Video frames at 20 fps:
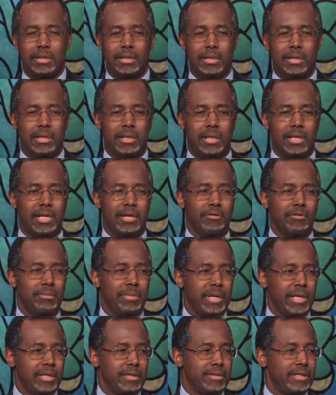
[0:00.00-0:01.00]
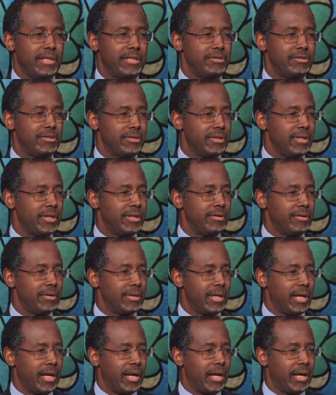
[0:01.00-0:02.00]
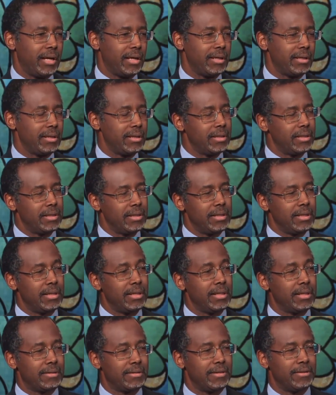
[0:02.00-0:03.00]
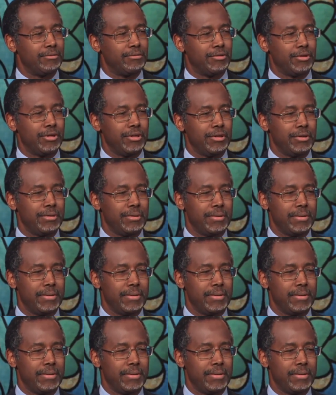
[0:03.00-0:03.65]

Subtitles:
that everybody said, just let her die, except for you.